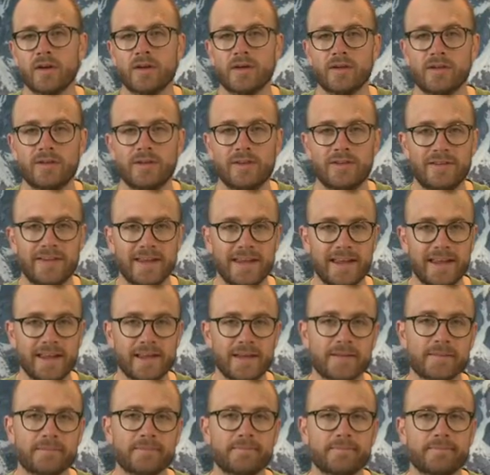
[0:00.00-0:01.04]
to D.
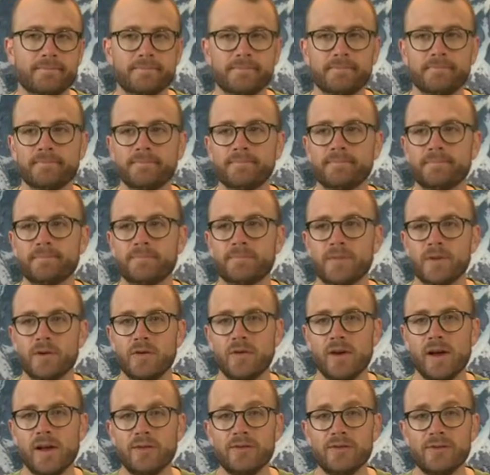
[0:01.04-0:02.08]

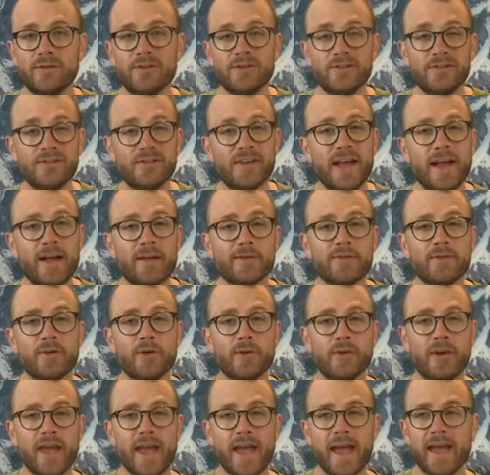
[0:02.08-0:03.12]
Right, so this sounds
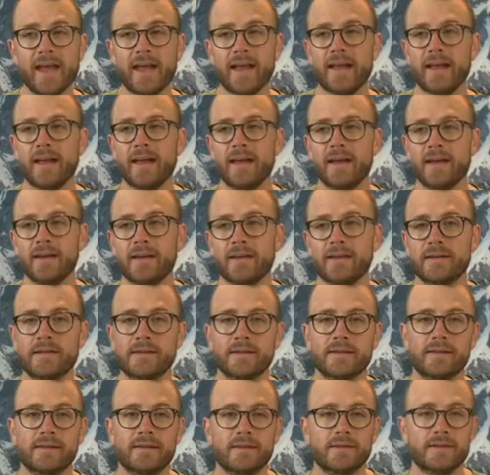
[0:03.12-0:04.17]
okay,
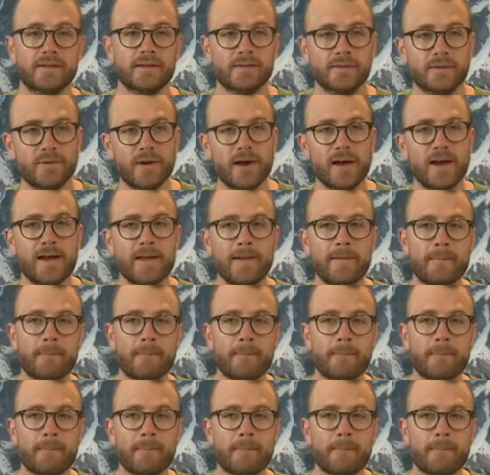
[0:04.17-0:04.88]
right?